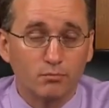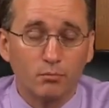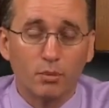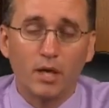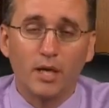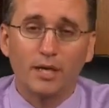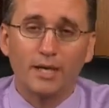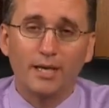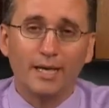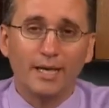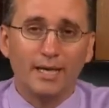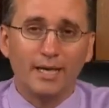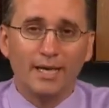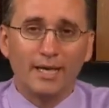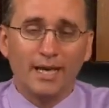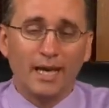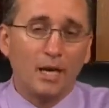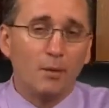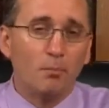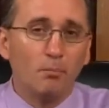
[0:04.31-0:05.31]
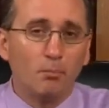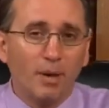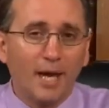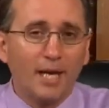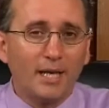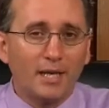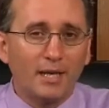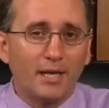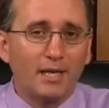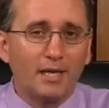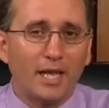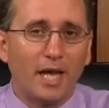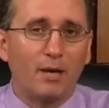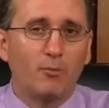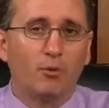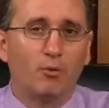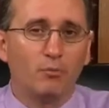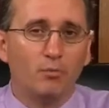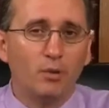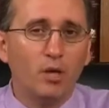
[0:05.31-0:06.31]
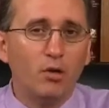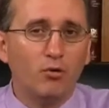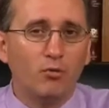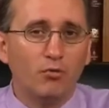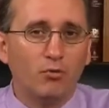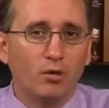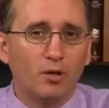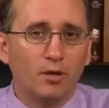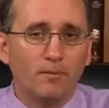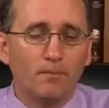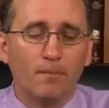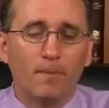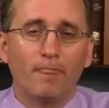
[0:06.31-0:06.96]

But embedded in that rebuke